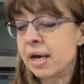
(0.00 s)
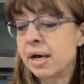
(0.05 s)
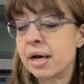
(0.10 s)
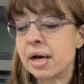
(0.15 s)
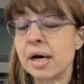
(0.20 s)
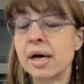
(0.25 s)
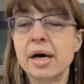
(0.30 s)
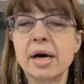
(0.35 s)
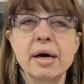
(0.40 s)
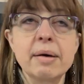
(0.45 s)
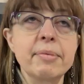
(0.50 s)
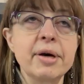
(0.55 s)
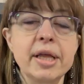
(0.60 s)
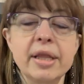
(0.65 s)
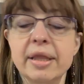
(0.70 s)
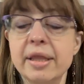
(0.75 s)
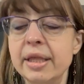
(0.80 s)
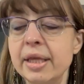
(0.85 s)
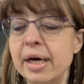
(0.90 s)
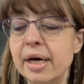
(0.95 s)

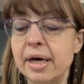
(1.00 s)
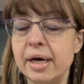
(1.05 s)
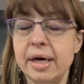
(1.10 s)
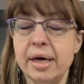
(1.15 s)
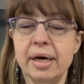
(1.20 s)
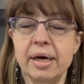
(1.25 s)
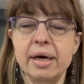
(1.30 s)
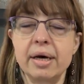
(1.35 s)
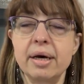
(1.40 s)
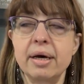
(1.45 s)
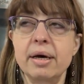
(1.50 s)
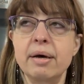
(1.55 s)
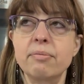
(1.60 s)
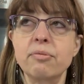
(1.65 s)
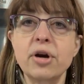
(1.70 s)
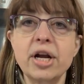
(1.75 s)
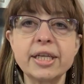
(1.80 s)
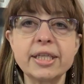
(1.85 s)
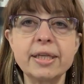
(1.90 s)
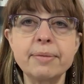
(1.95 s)
The
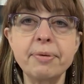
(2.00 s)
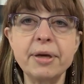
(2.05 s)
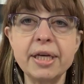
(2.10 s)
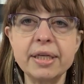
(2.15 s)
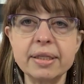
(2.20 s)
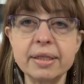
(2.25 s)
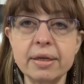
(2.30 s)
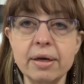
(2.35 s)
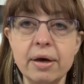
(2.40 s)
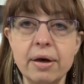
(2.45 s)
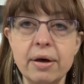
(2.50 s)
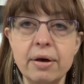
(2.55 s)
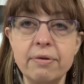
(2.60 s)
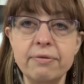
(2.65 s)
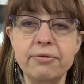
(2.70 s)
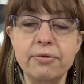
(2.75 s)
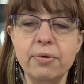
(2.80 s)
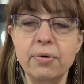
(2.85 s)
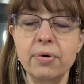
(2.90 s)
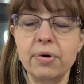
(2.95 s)
recipes call
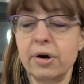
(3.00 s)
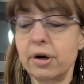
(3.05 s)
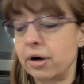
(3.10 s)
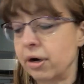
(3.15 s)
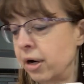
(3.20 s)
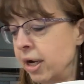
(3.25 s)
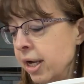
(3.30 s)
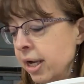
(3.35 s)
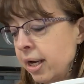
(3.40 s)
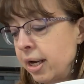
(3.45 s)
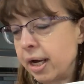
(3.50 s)
for